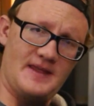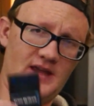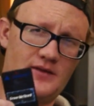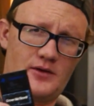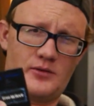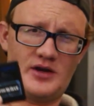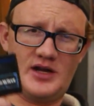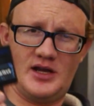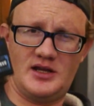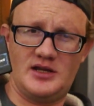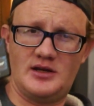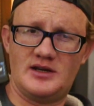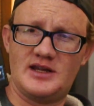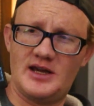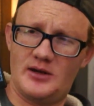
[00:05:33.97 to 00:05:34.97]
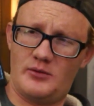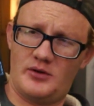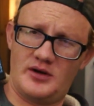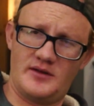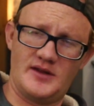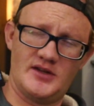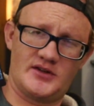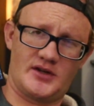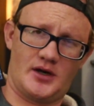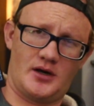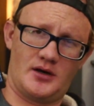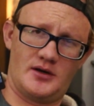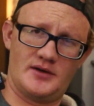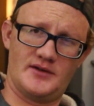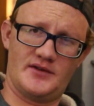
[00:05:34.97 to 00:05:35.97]
Either way, you'd get one of these
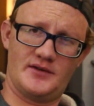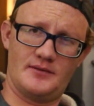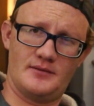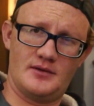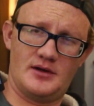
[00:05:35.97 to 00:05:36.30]
cards.